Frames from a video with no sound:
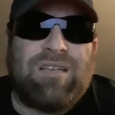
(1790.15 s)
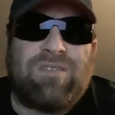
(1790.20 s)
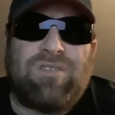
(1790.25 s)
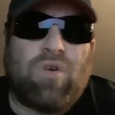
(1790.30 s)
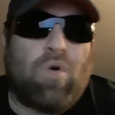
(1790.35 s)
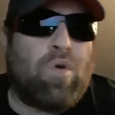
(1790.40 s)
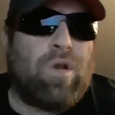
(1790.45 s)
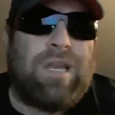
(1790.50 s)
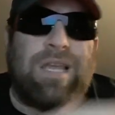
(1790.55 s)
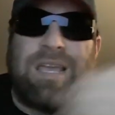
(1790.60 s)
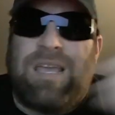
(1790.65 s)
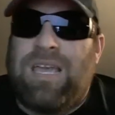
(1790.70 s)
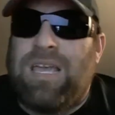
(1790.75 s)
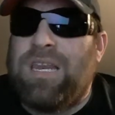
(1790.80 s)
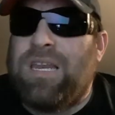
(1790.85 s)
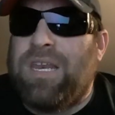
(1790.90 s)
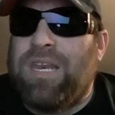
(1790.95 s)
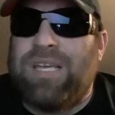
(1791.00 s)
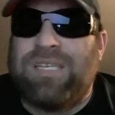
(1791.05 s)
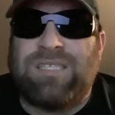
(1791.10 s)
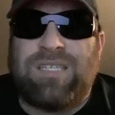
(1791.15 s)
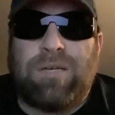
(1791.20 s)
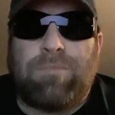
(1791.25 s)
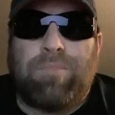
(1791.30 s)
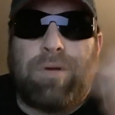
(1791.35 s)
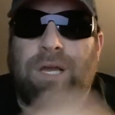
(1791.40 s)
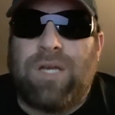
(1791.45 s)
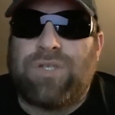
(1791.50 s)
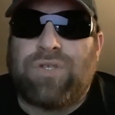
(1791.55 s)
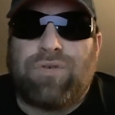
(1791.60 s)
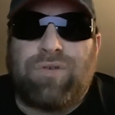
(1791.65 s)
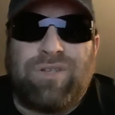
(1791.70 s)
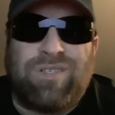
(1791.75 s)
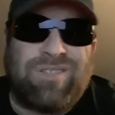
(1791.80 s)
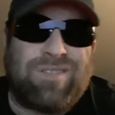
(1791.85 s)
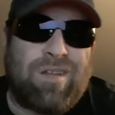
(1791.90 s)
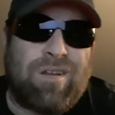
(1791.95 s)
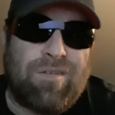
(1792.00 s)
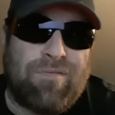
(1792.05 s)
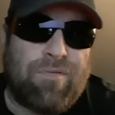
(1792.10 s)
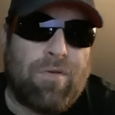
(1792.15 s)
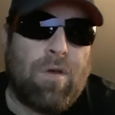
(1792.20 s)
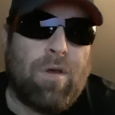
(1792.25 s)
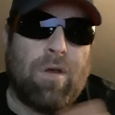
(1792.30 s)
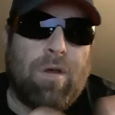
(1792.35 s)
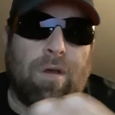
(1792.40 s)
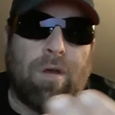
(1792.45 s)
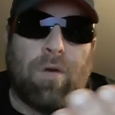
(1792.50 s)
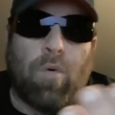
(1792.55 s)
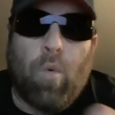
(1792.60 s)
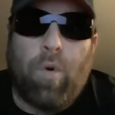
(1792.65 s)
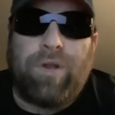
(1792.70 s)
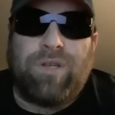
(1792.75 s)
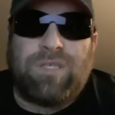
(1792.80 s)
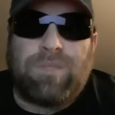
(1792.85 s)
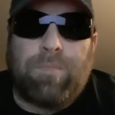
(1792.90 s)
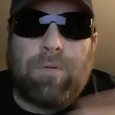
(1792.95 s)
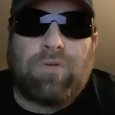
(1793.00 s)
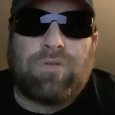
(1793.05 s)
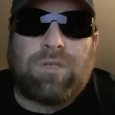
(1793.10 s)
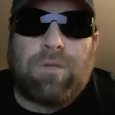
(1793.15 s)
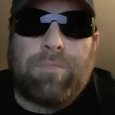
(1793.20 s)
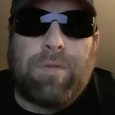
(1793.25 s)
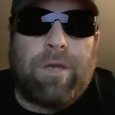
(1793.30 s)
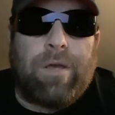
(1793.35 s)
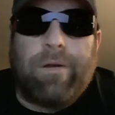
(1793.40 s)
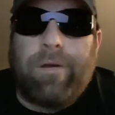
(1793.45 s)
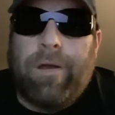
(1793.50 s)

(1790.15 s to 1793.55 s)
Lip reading: totally hedonistic pleasure instead of what it's supposed to be.